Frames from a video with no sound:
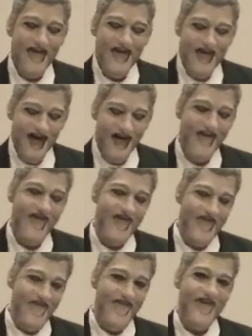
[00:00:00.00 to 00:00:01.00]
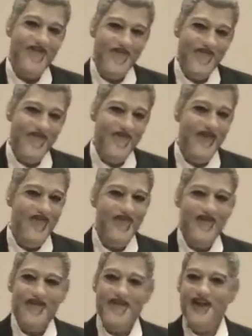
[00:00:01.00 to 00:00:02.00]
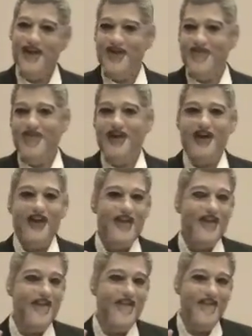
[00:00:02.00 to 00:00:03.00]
Now, I know some of you have been downright